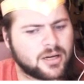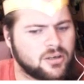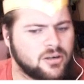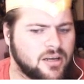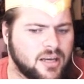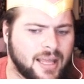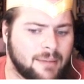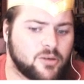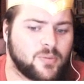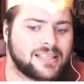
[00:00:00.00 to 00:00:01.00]
where I could, and he
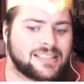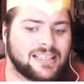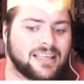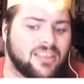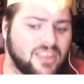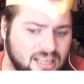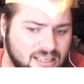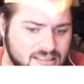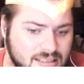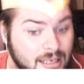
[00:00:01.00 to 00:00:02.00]
kept doing silly
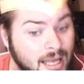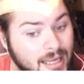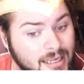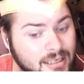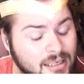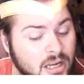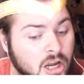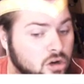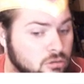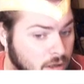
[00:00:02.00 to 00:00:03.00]
things, like
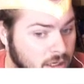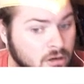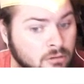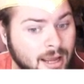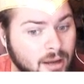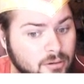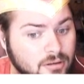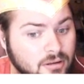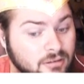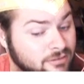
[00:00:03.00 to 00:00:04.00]
running around,
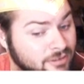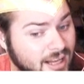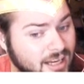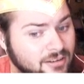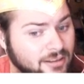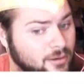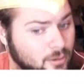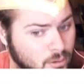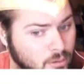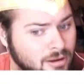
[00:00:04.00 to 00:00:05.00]
fighting the
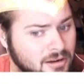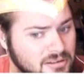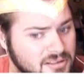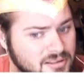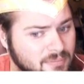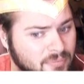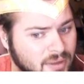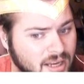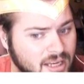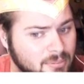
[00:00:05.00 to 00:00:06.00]
local critters.
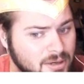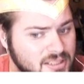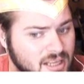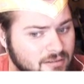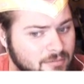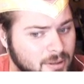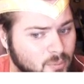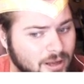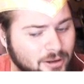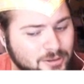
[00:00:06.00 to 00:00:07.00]
He must have been
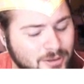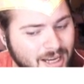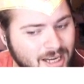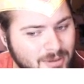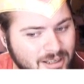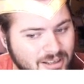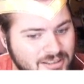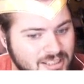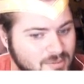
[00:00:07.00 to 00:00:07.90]
well-trained because his